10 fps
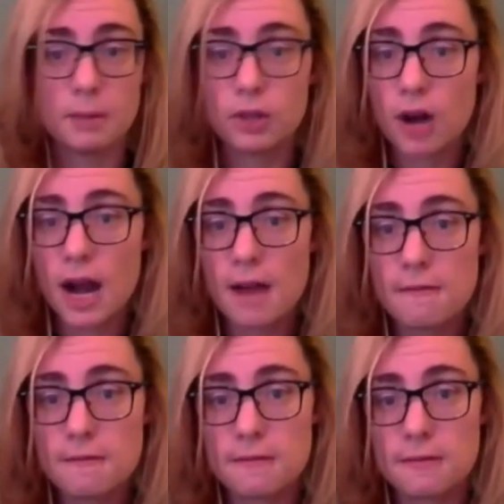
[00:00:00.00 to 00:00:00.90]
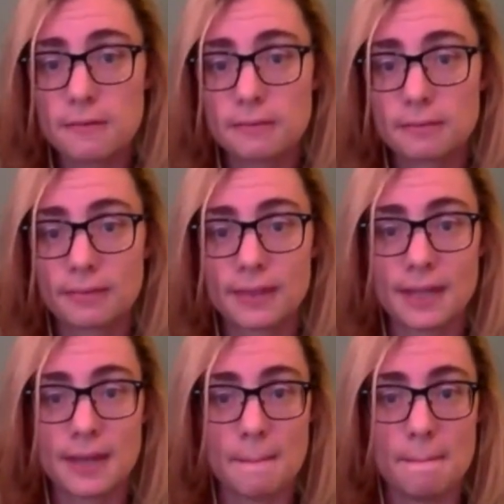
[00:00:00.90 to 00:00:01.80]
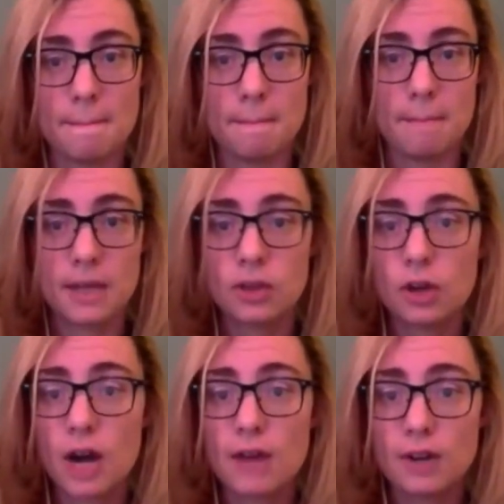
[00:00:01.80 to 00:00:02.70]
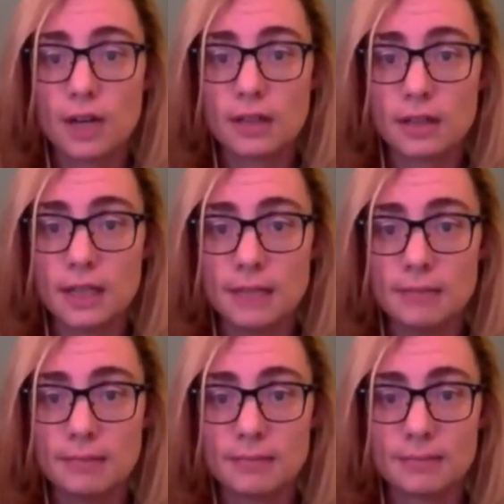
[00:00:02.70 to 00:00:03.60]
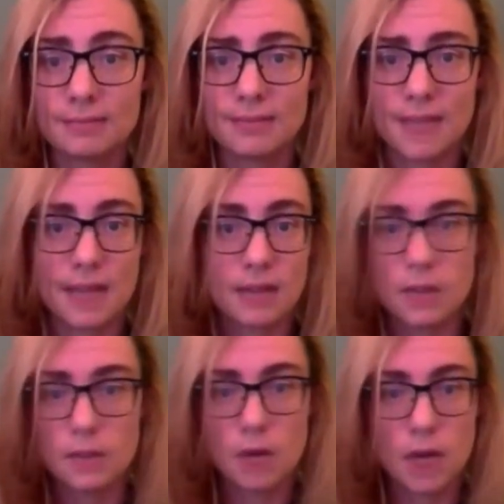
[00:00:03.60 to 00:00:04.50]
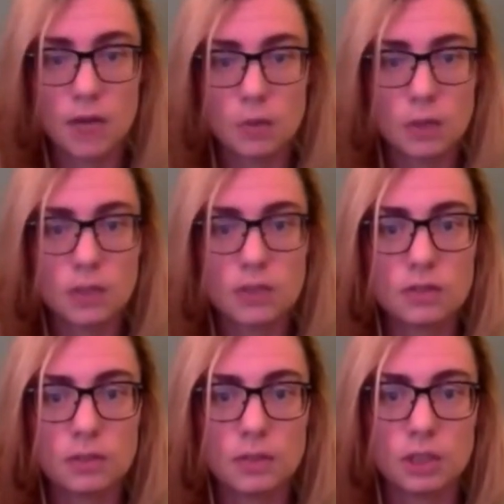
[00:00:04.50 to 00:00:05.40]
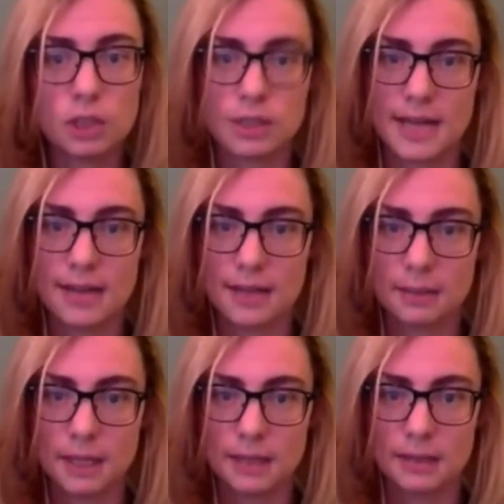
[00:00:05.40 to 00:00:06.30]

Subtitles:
the graph, make the graph correctly, and summarize what its information is telling me.